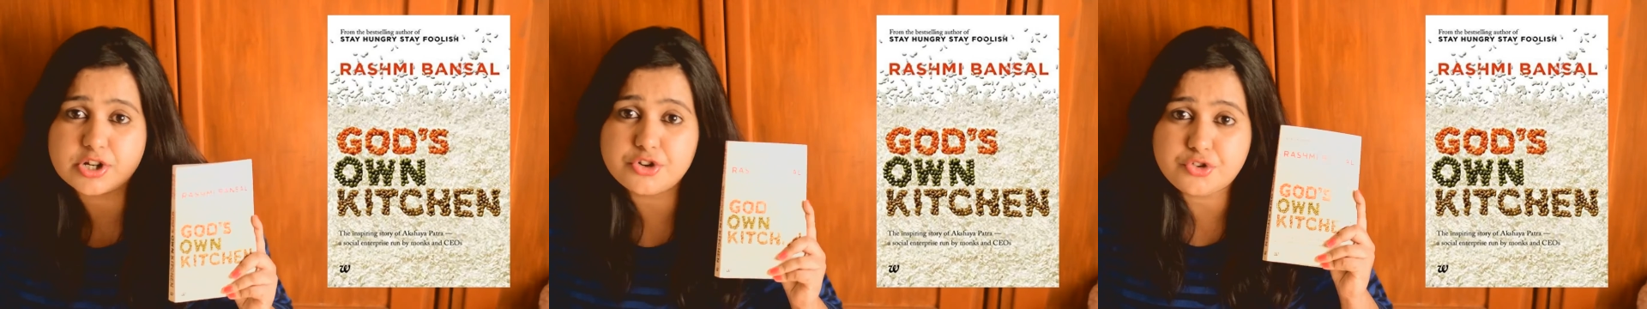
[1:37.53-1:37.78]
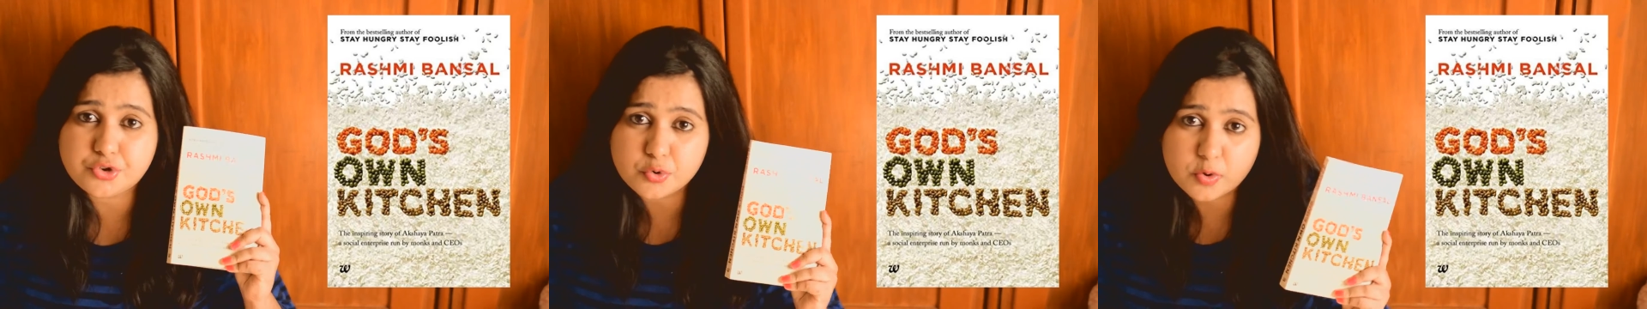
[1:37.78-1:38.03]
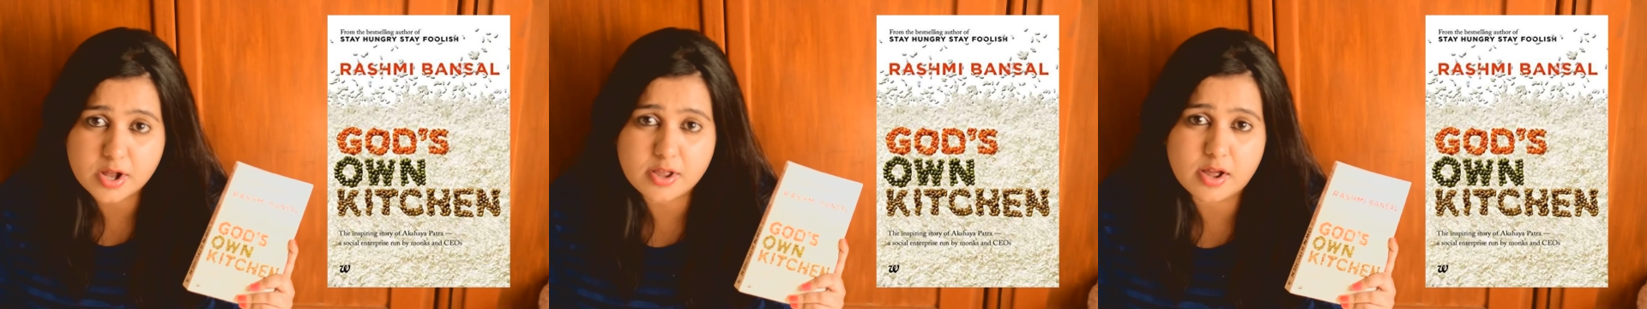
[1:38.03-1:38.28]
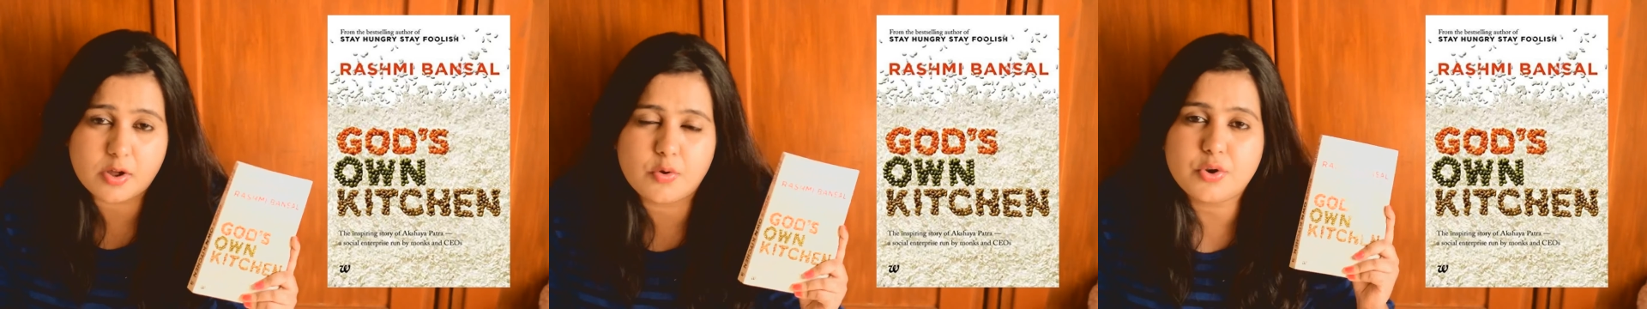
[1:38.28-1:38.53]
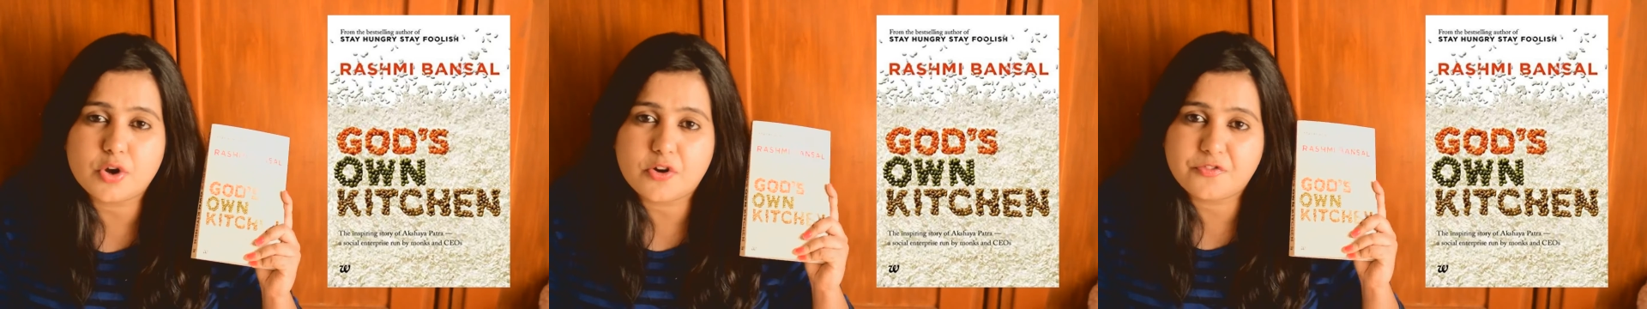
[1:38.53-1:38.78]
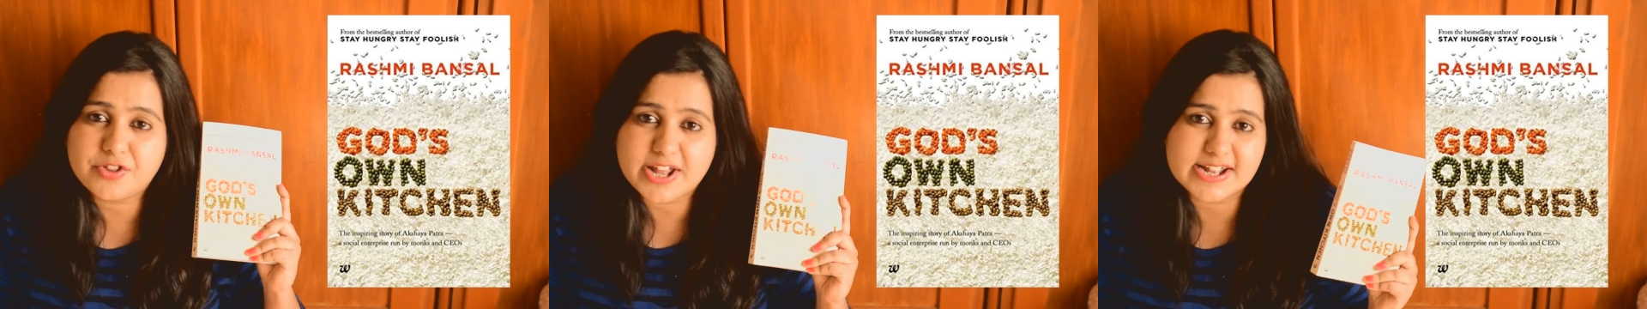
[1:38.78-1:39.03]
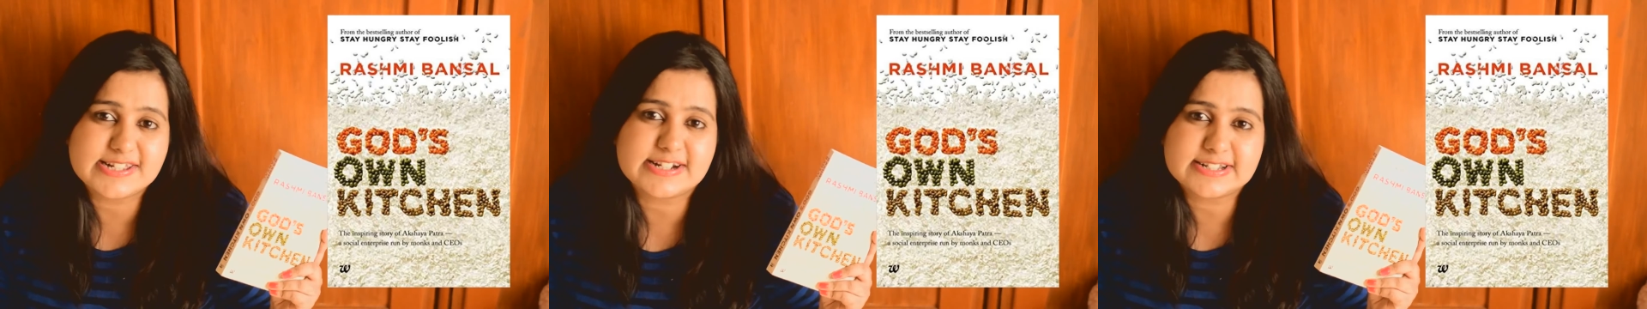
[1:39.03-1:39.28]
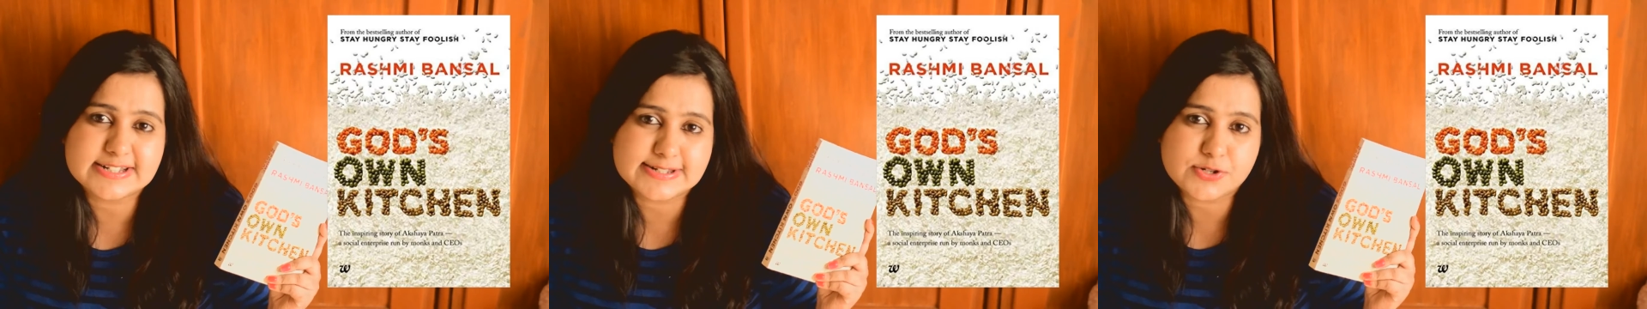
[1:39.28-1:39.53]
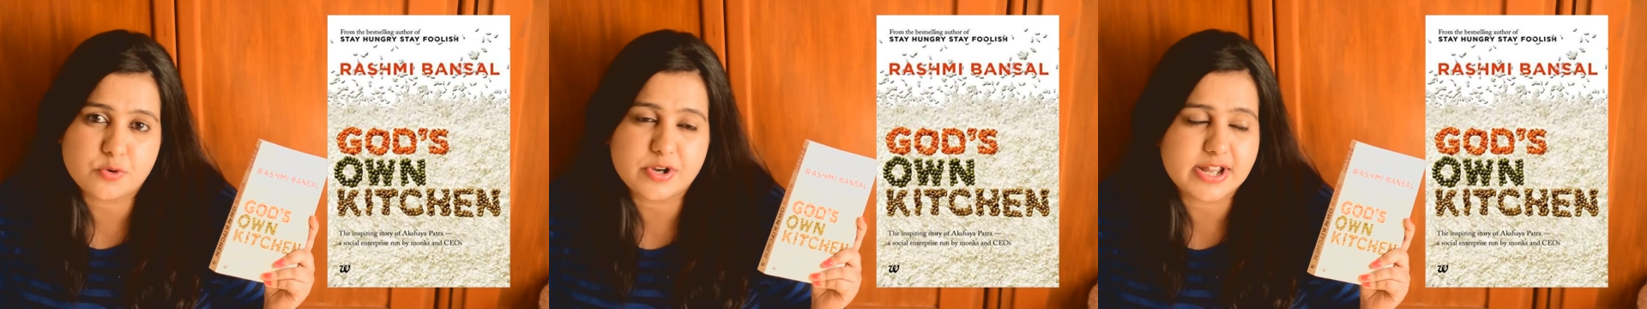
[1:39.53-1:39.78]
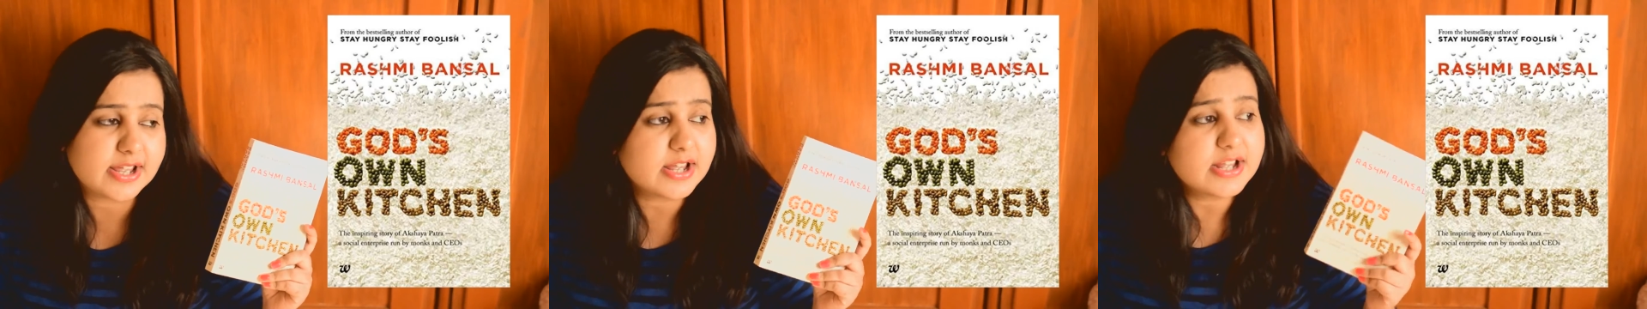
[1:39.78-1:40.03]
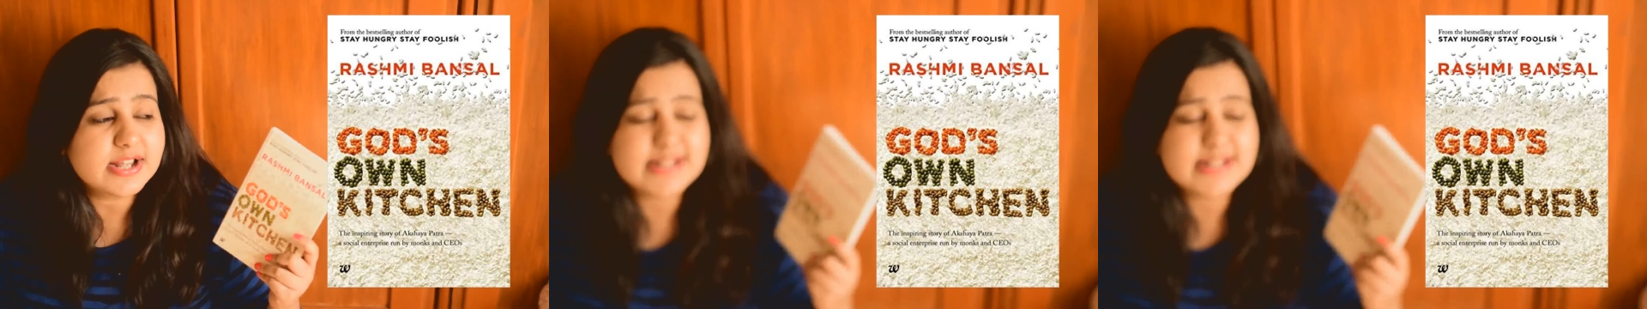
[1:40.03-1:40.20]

a true account of their success story.